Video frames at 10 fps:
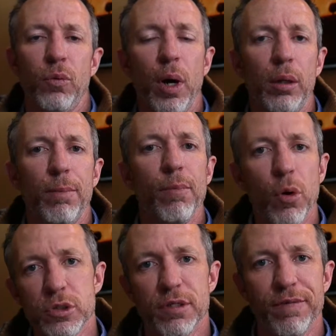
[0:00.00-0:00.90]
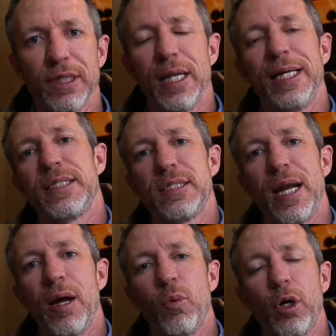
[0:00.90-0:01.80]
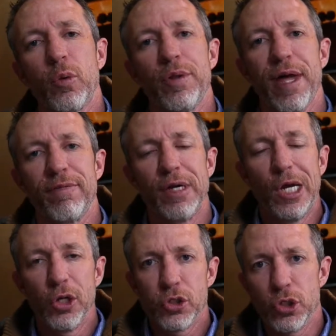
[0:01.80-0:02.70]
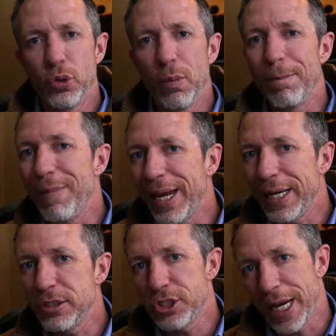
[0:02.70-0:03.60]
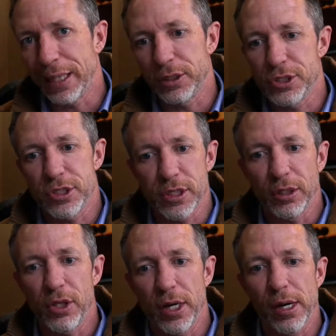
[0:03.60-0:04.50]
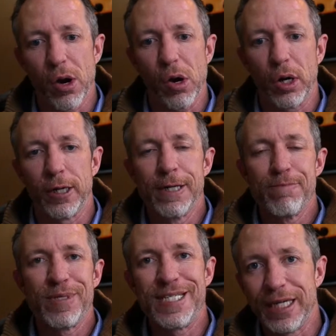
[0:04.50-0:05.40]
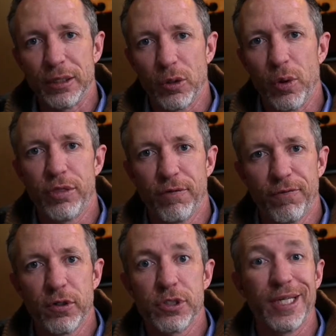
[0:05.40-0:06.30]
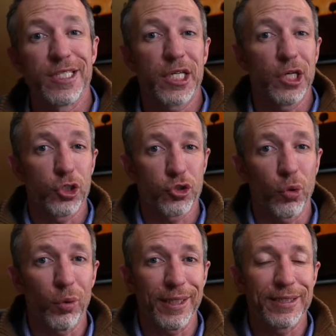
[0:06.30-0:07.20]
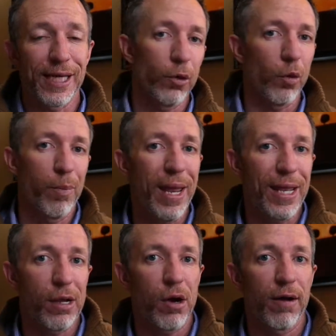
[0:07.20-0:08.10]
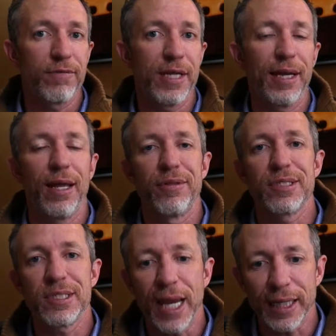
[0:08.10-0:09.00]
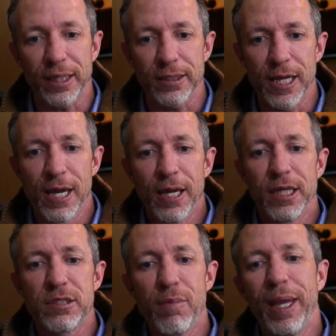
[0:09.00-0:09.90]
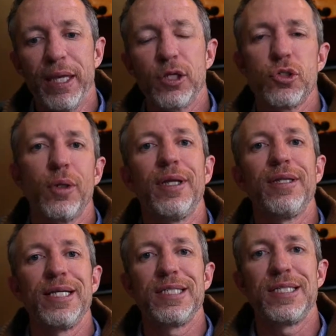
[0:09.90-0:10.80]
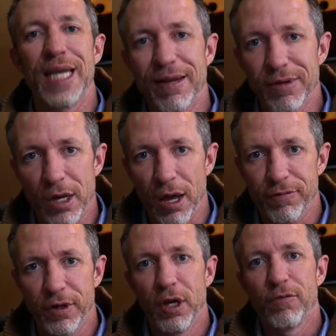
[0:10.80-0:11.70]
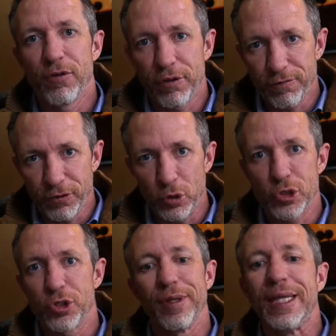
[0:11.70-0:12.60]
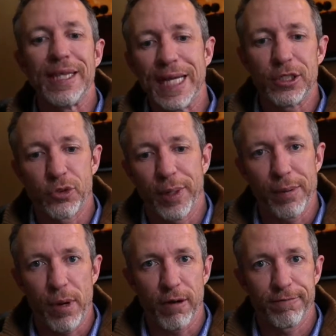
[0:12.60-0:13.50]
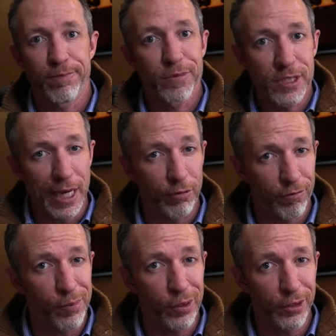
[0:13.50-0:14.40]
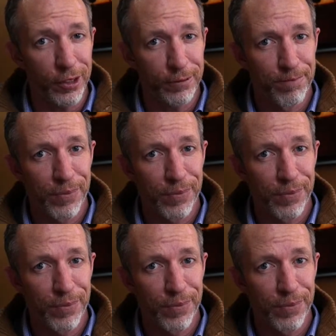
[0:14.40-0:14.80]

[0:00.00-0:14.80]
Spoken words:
Well, most of the clients that I work with have two main challenges that they are dealing with. The first is controlling debt or paying off debt, and the second is making sure that they save enough for the future that they dream of. Sound familiar?